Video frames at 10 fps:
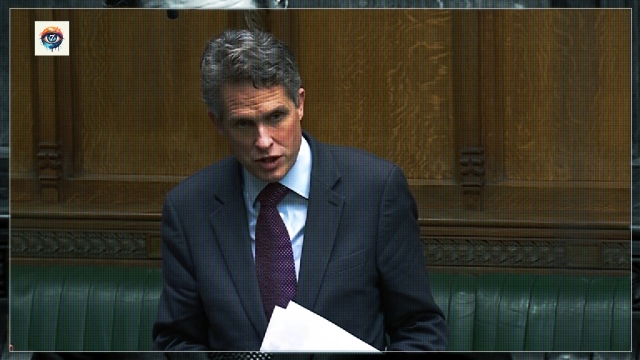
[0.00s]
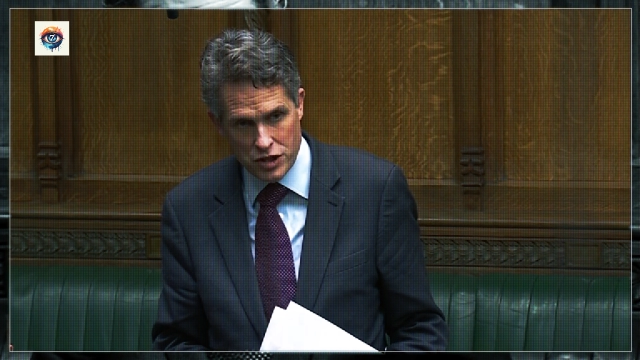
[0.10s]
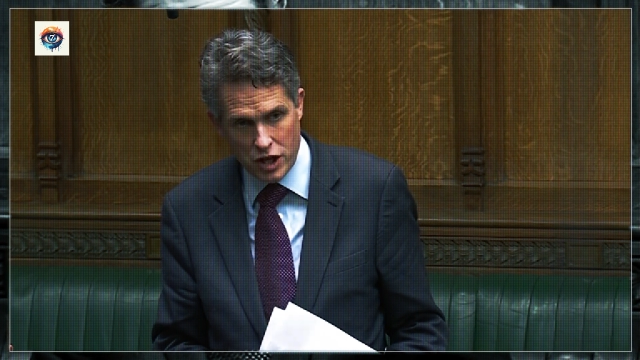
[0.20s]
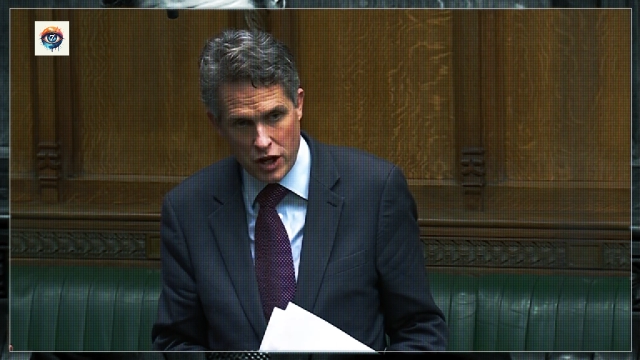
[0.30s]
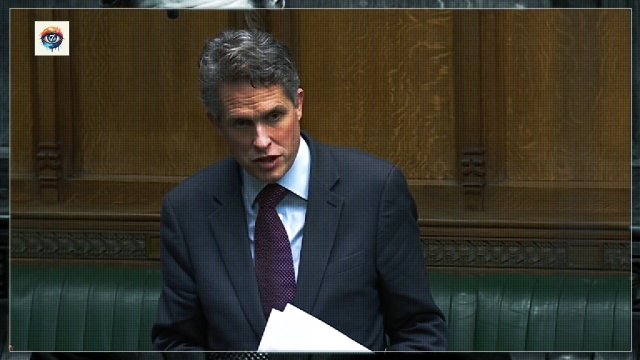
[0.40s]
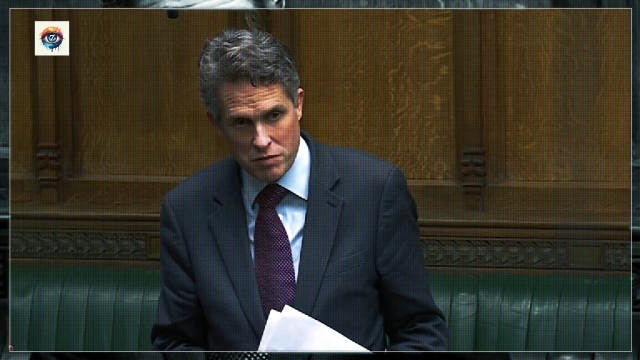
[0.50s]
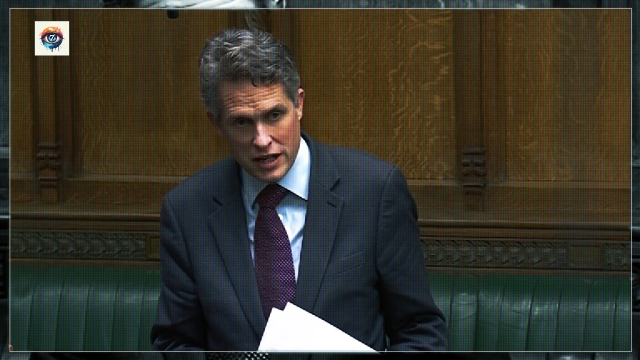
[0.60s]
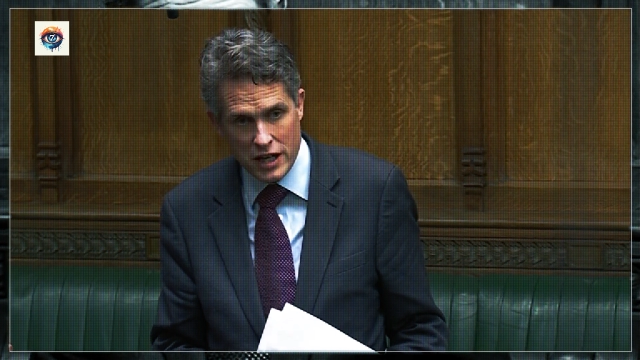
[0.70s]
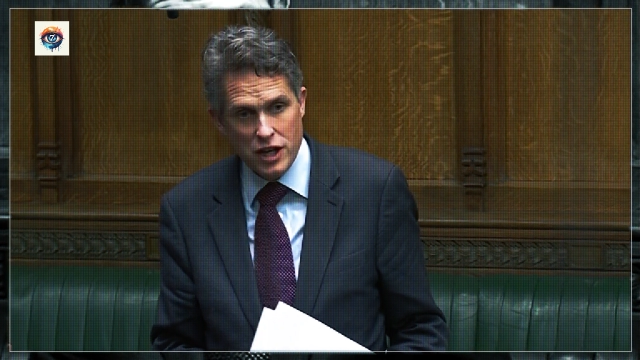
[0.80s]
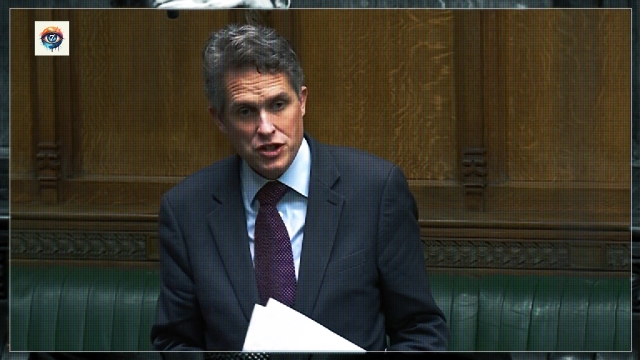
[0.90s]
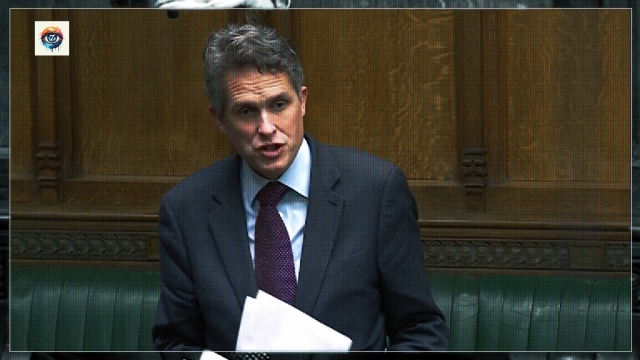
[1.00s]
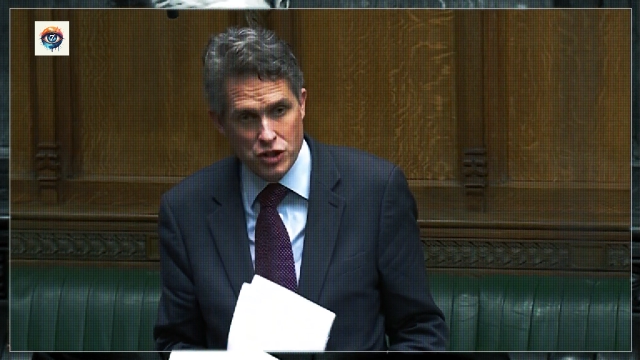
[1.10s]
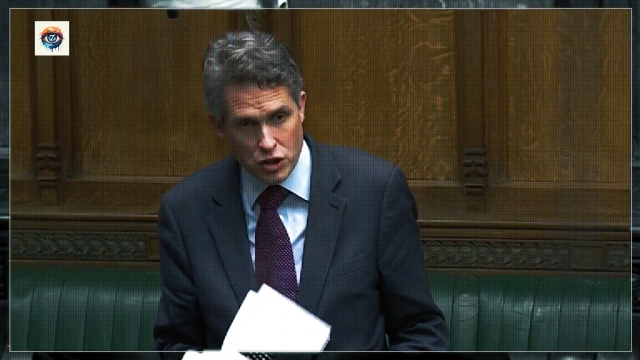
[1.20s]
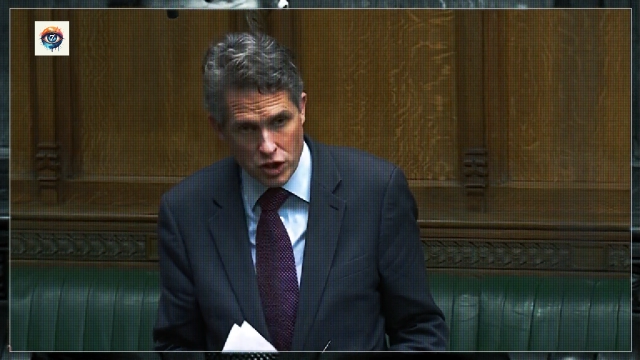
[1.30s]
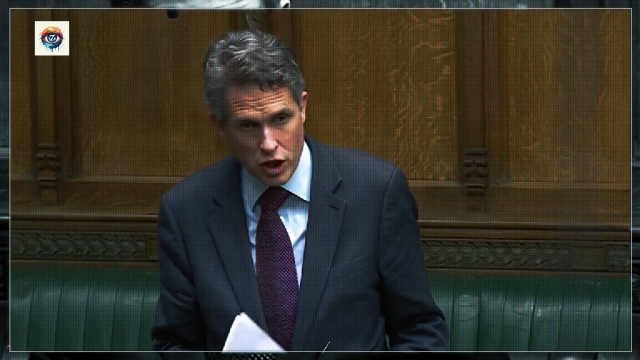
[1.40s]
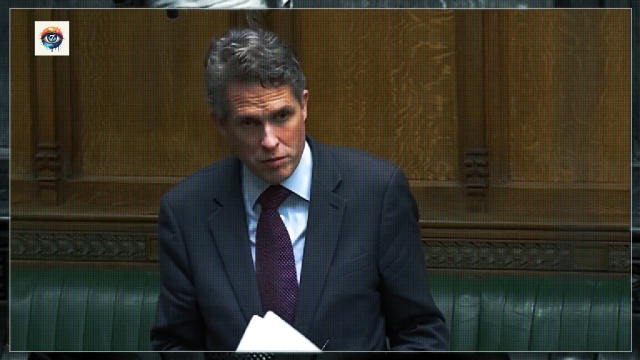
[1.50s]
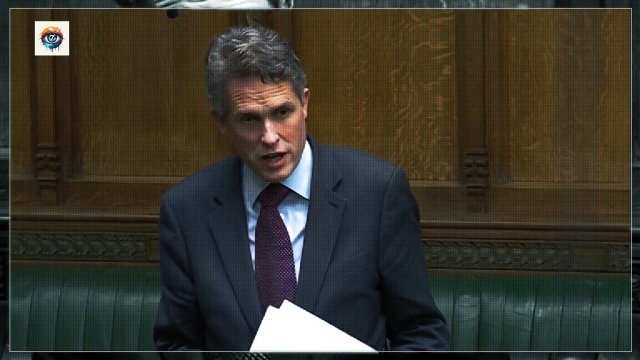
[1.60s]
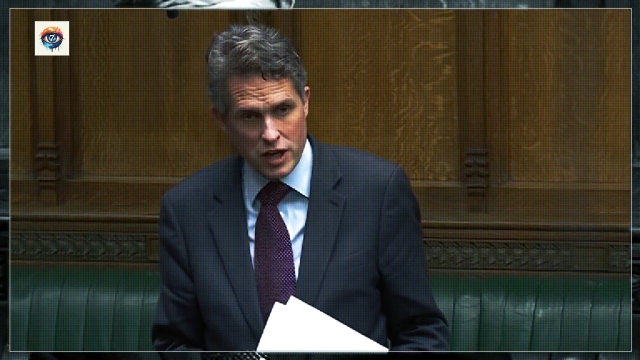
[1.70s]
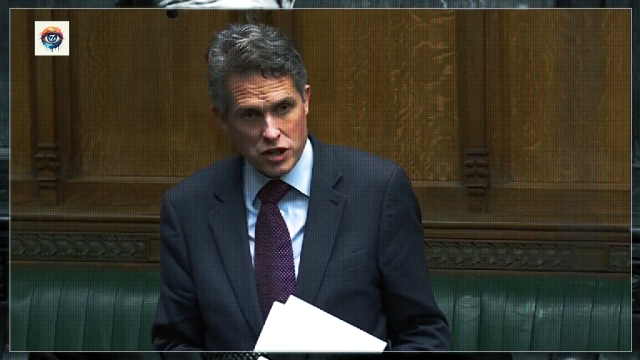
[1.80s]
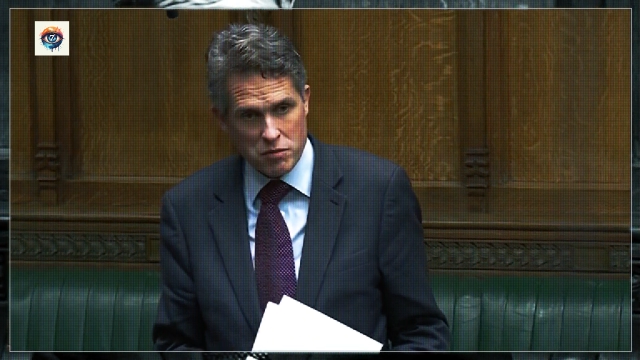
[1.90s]
was going to be stood
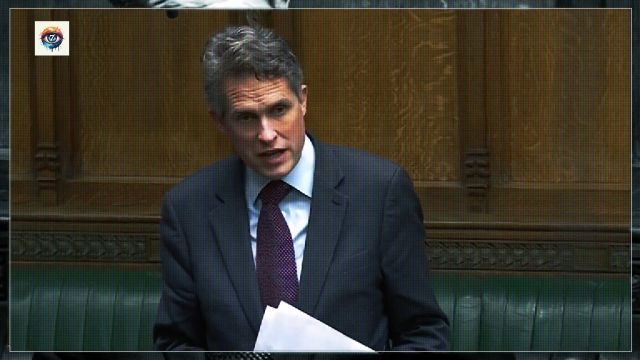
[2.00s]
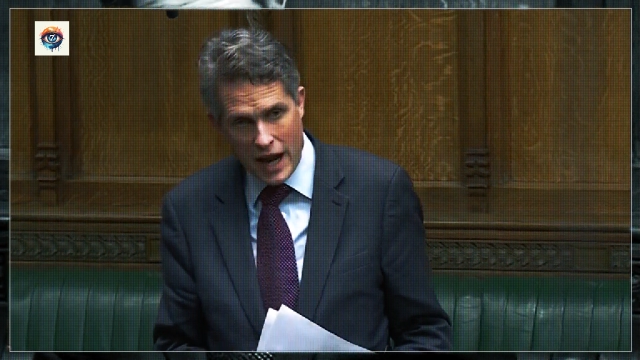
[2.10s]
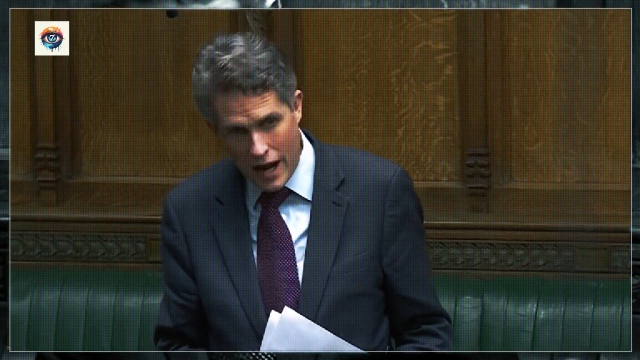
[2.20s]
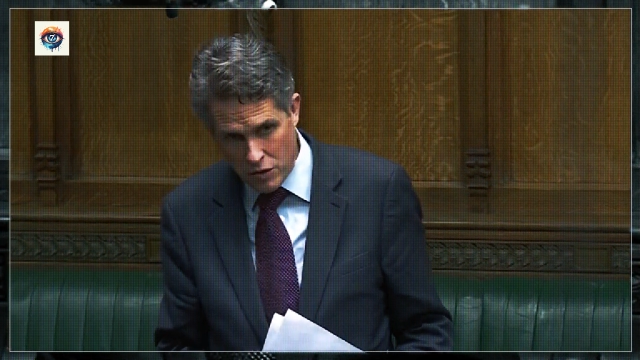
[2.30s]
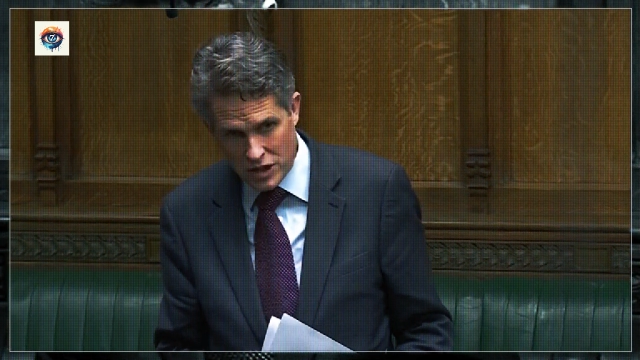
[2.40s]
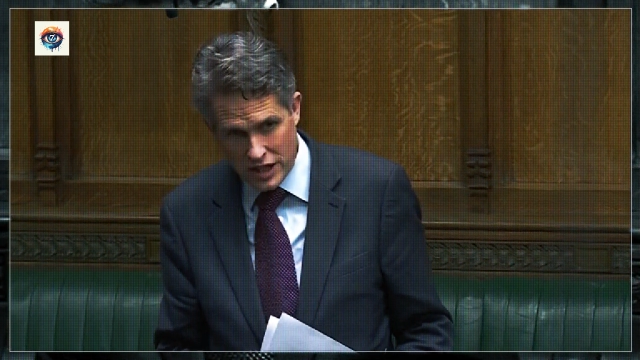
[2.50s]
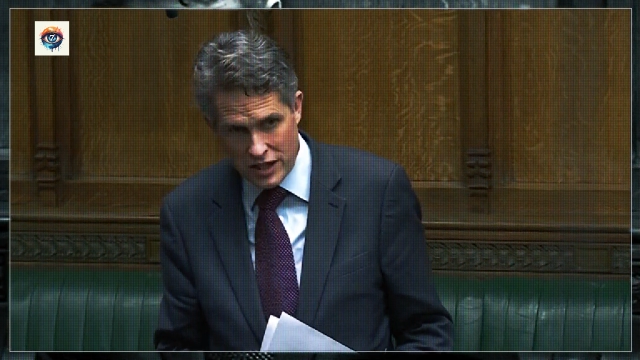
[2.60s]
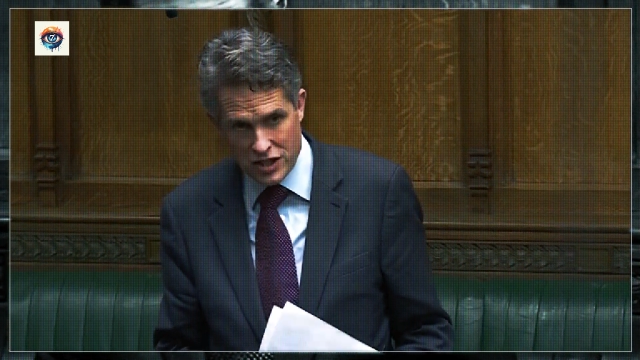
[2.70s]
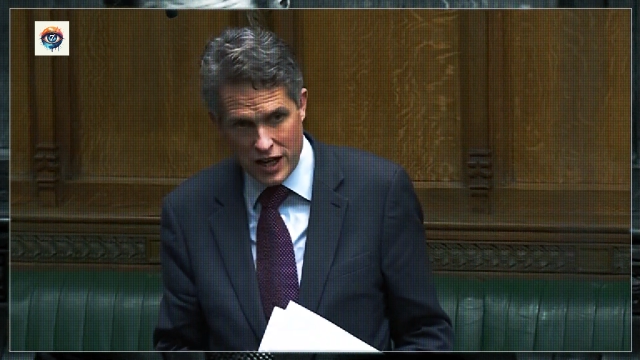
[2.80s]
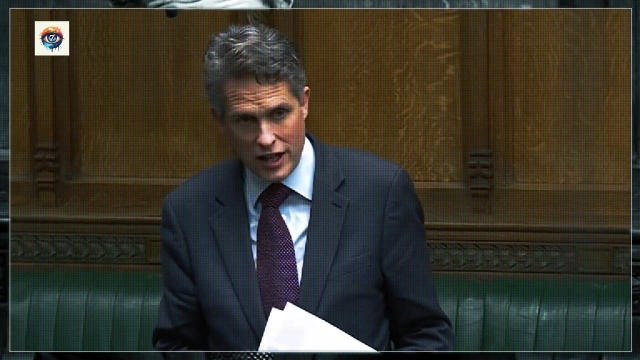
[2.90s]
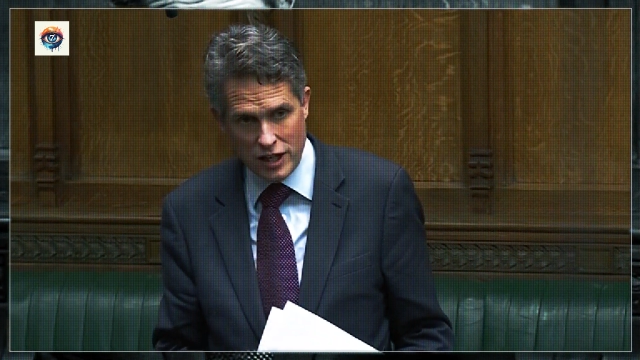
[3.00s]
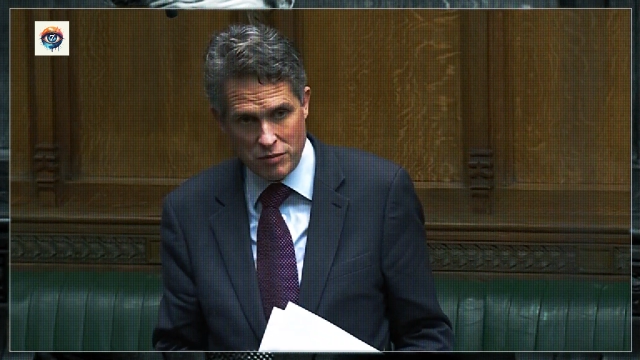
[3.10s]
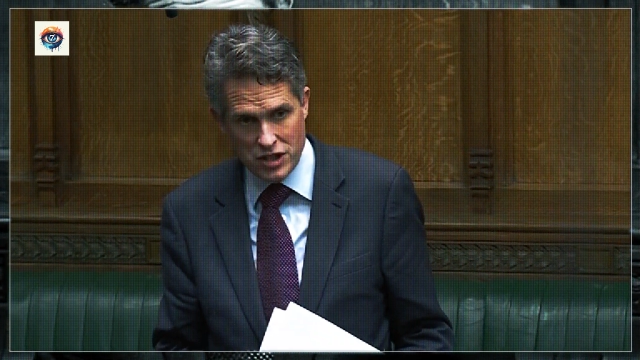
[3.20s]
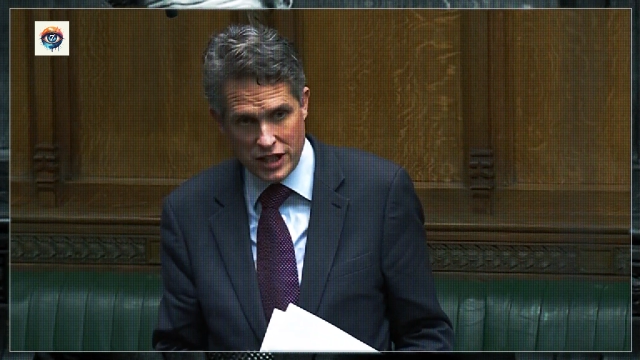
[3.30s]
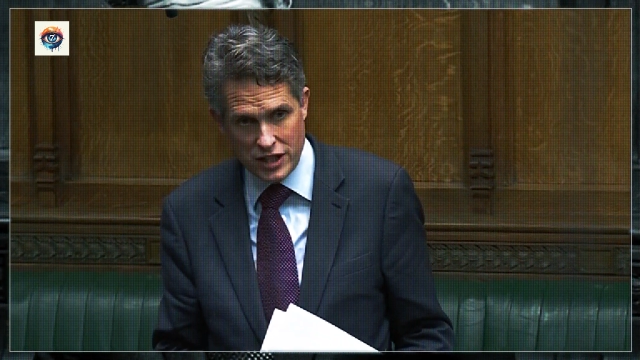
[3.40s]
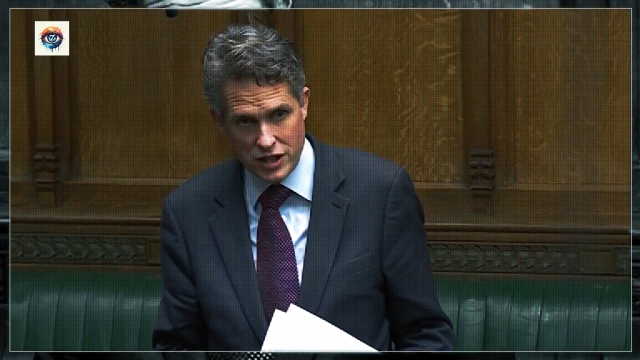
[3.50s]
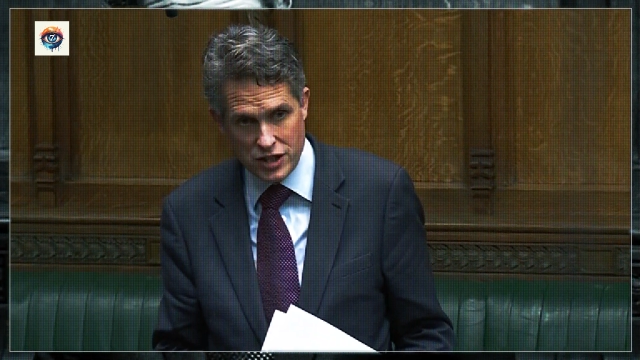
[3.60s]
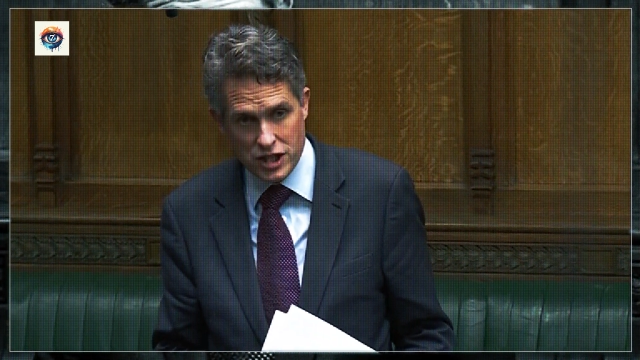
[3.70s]
up to be housing asylum seekers.